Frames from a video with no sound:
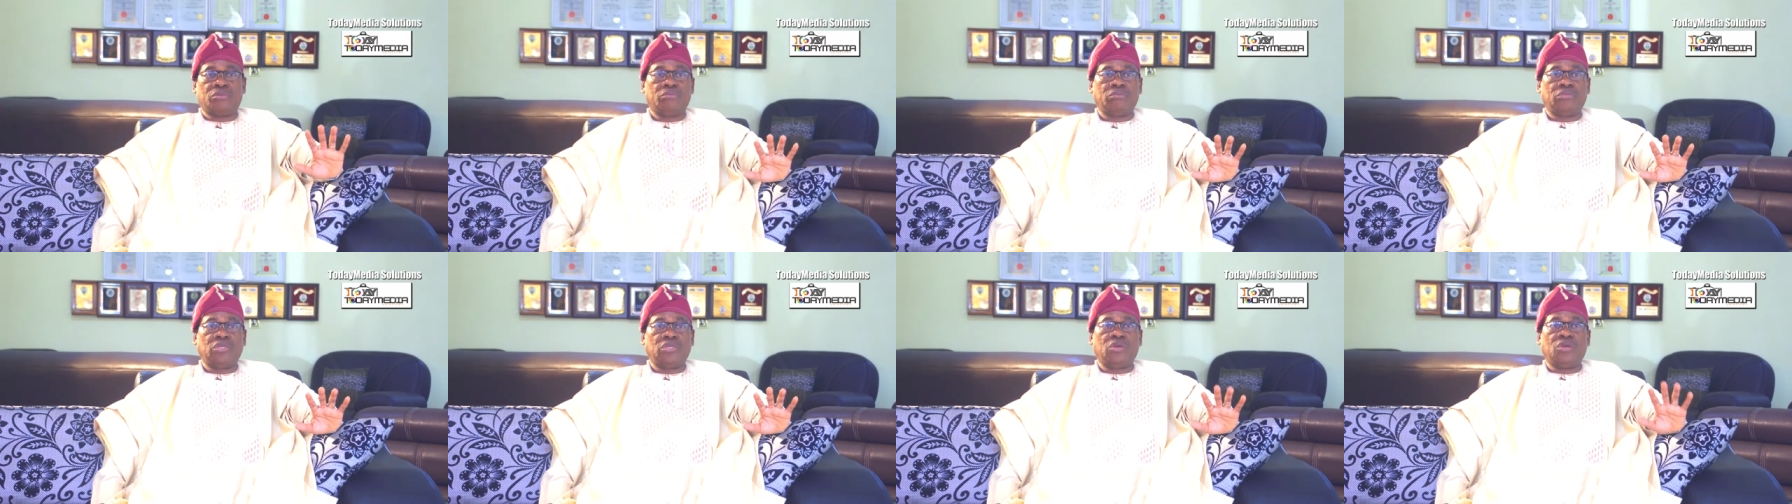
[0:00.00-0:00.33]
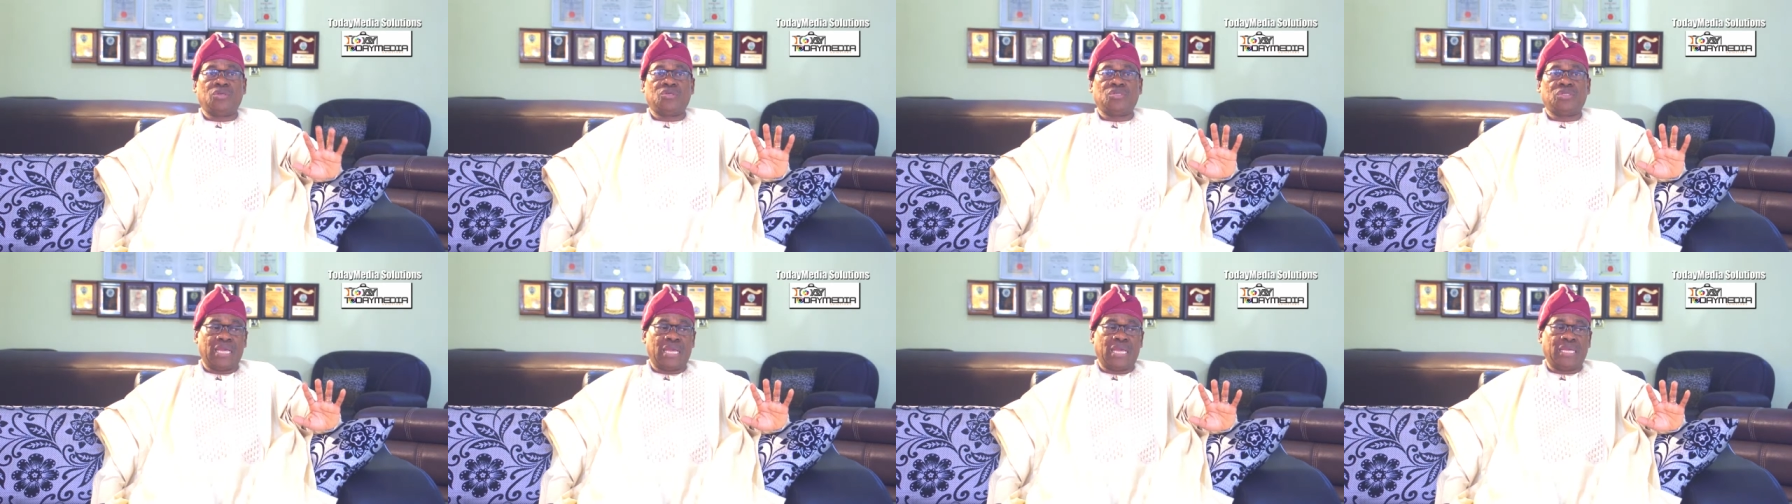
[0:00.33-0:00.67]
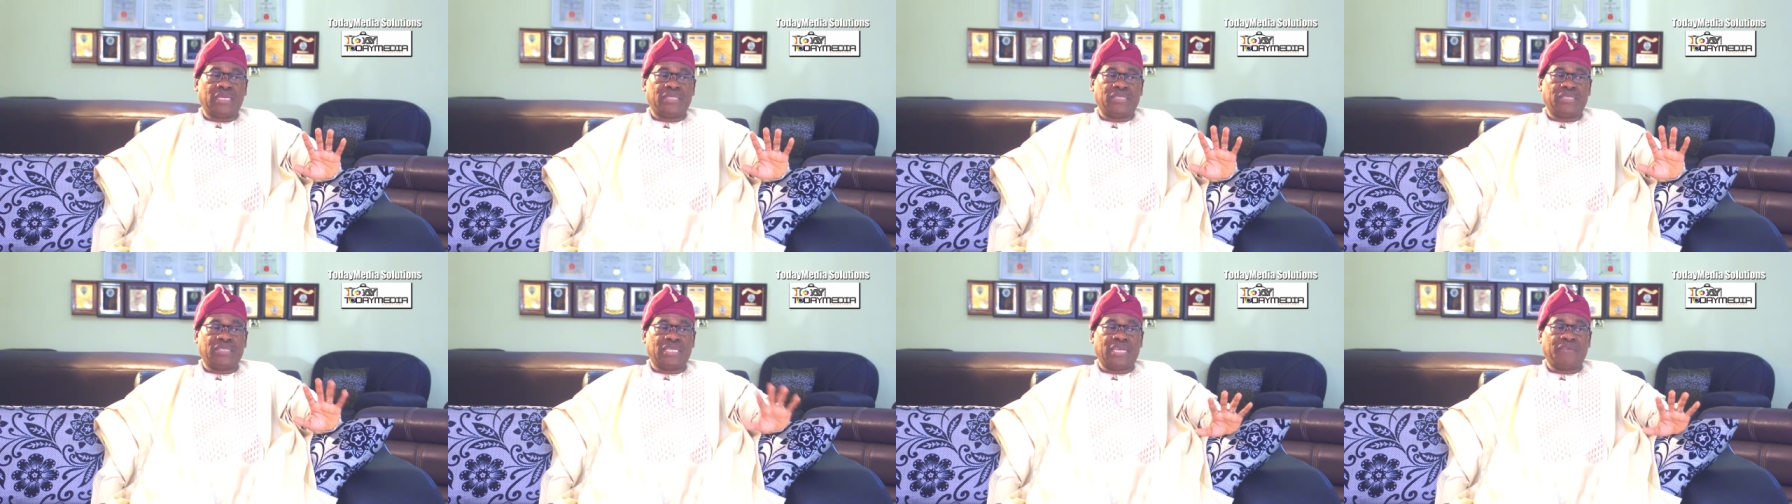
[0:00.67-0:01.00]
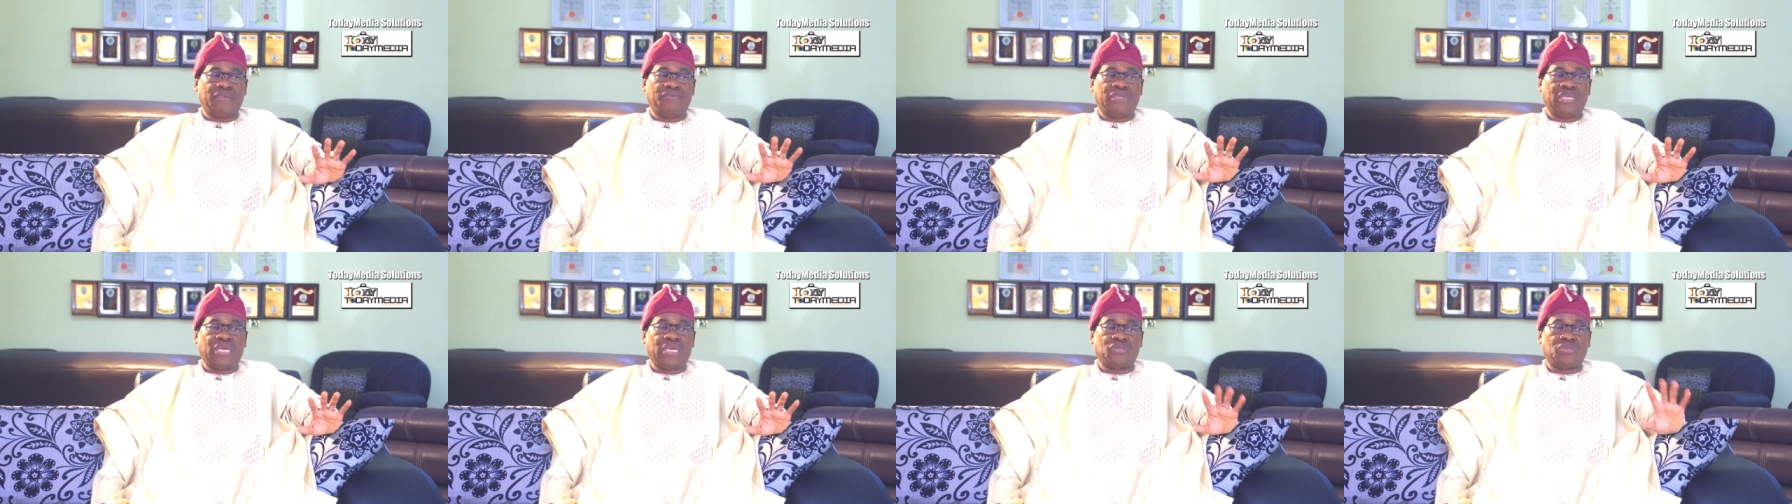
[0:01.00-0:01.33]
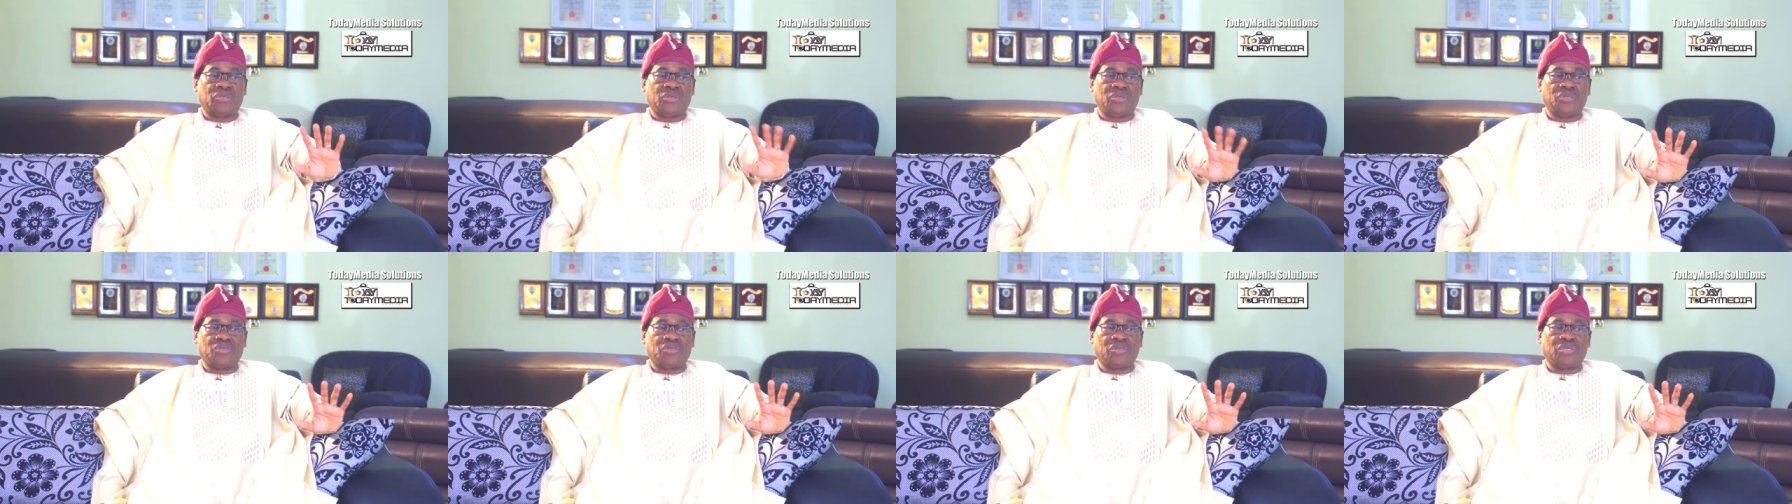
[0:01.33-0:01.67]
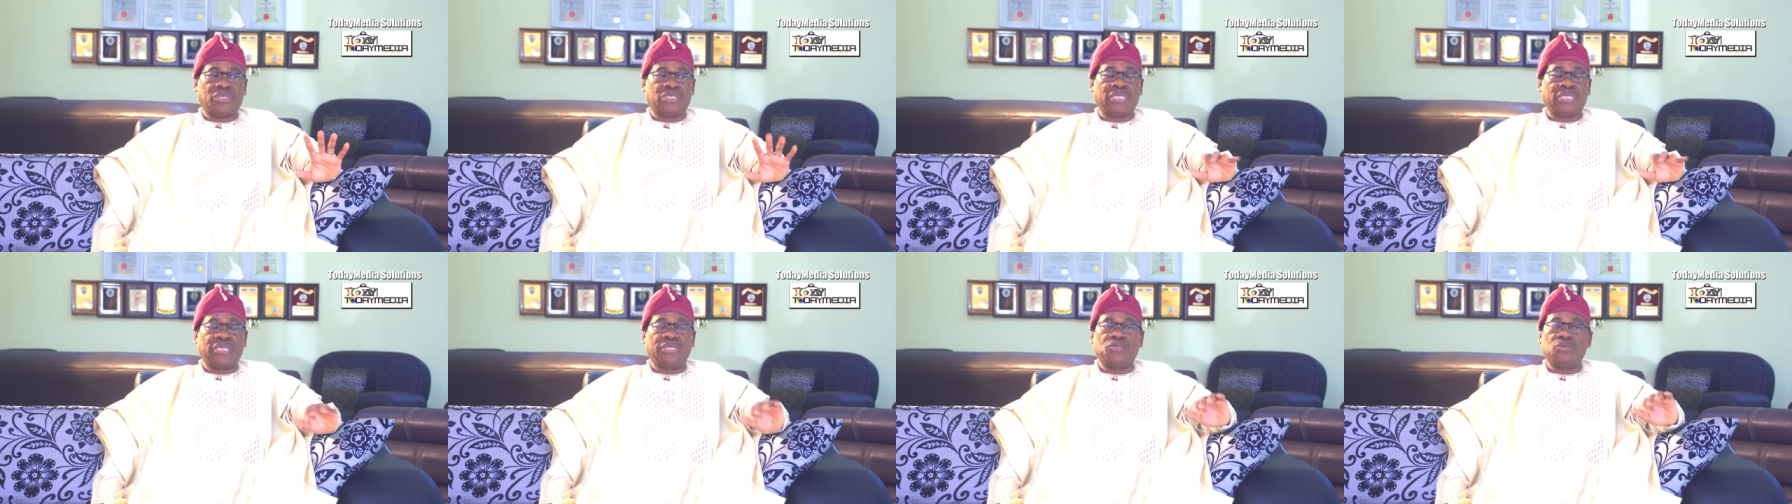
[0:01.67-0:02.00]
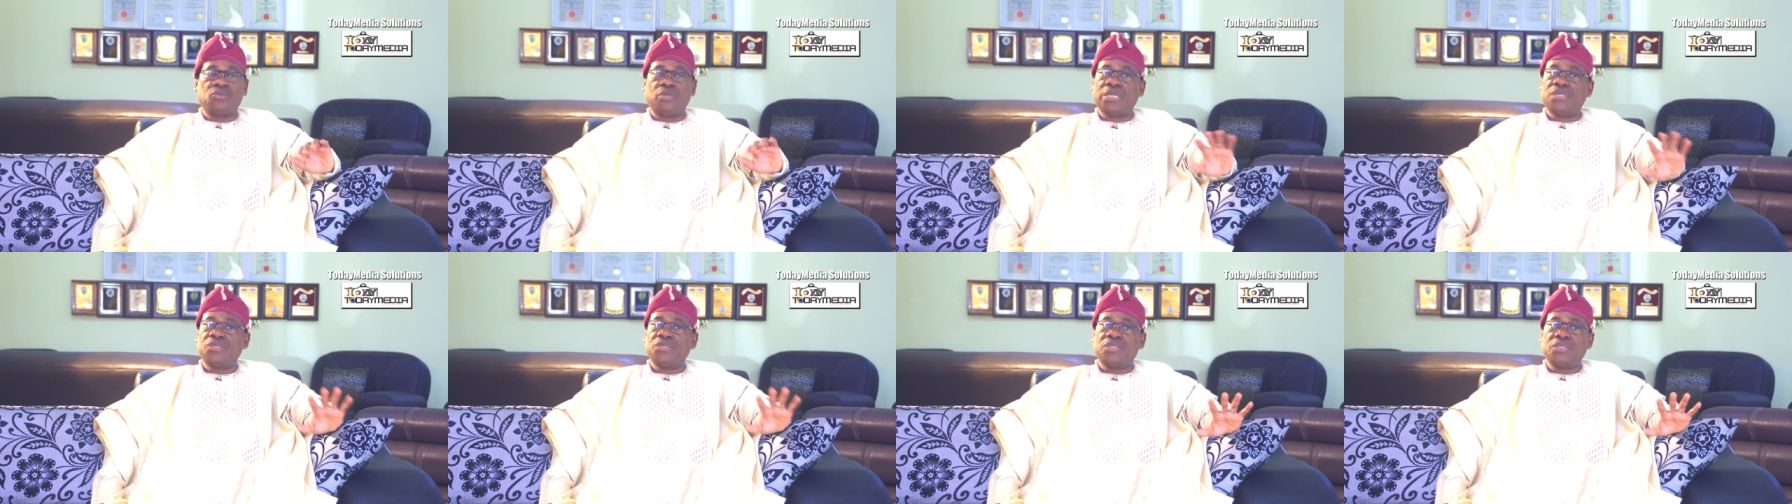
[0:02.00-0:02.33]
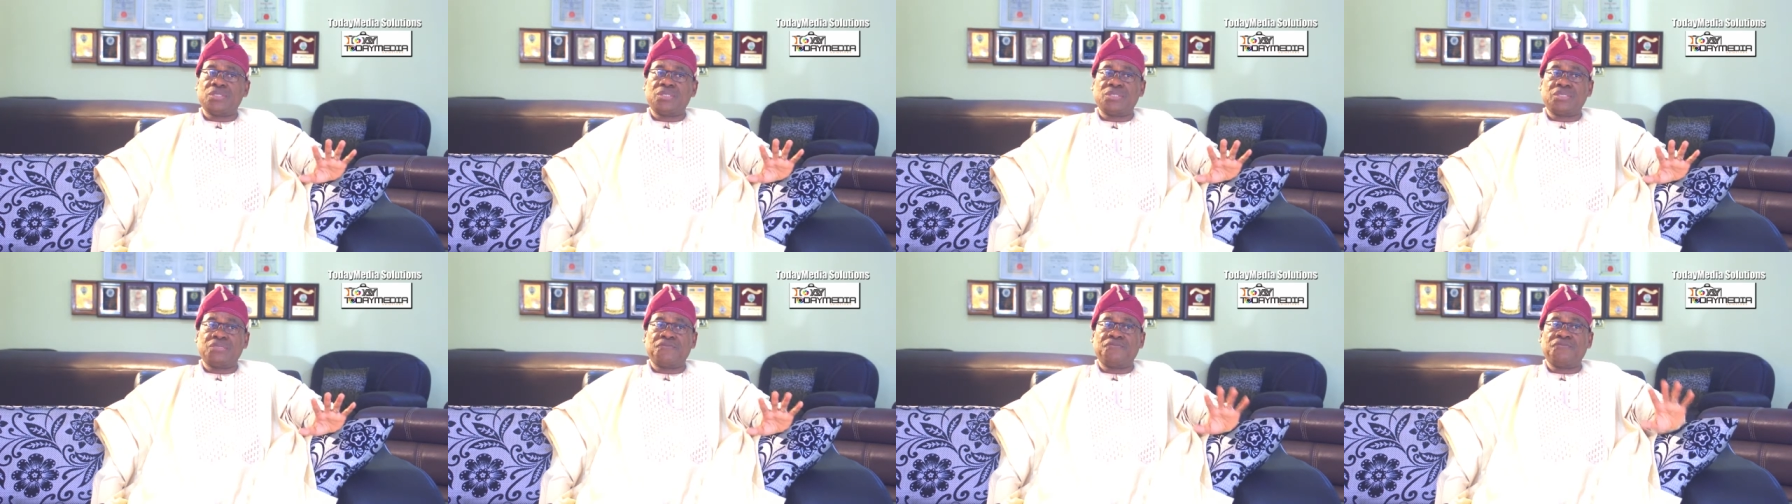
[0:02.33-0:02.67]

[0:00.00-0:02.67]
because I served as consultant to NCC